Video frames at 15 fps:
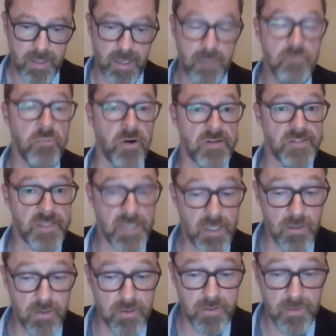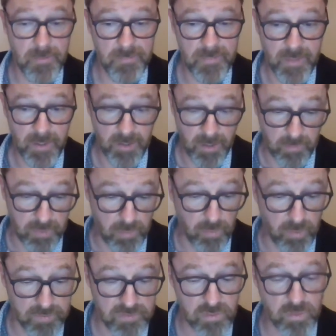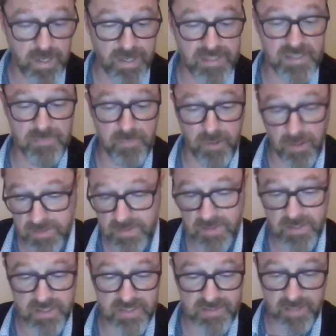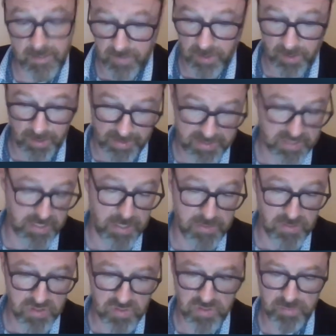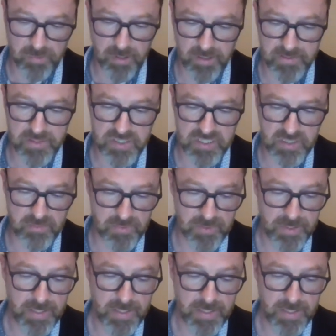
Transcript: In particular, we want to expand the STEM Alliance industry partnership